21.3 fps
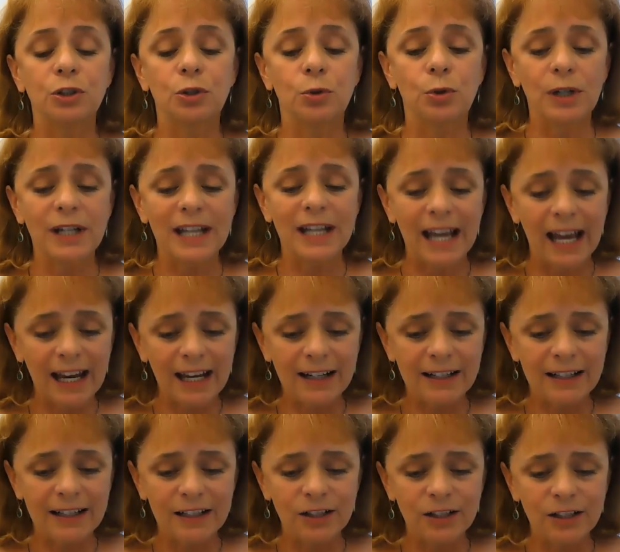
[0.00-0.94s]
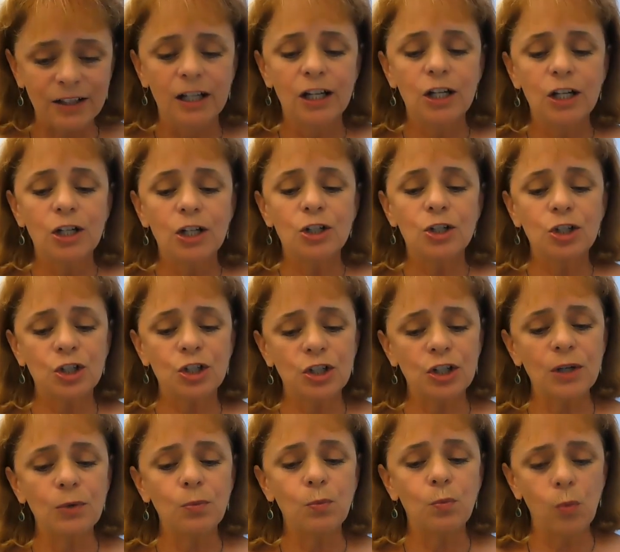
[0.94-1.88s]
created
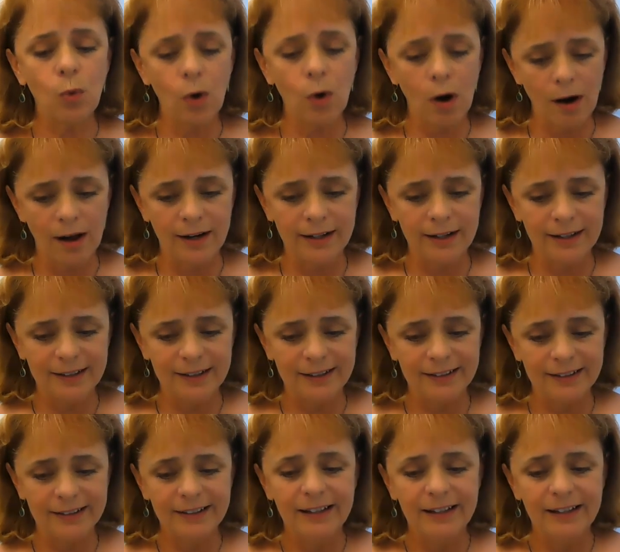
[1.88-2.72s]
she won